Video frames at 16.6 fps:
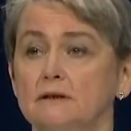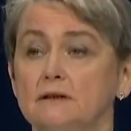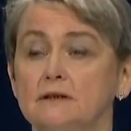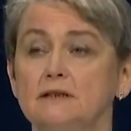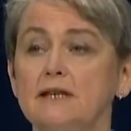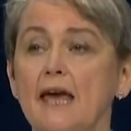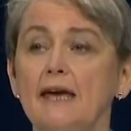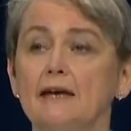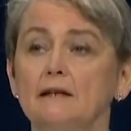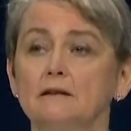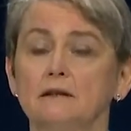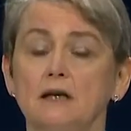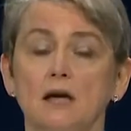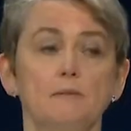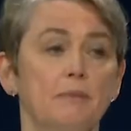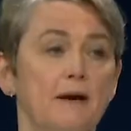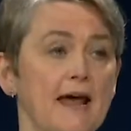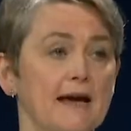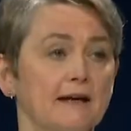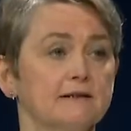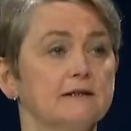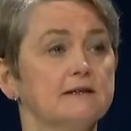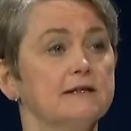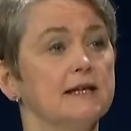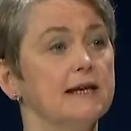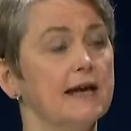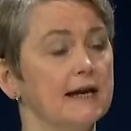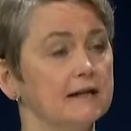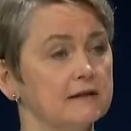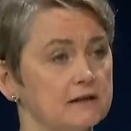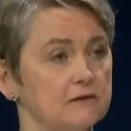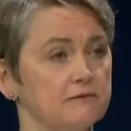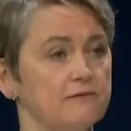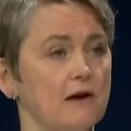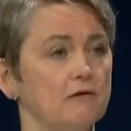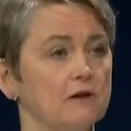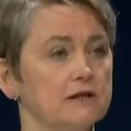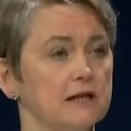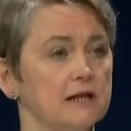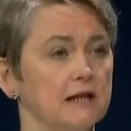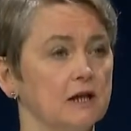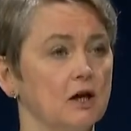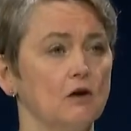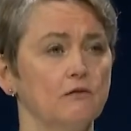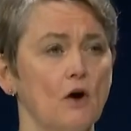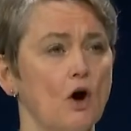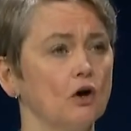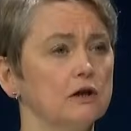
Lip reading: The scale, complexity, and severity of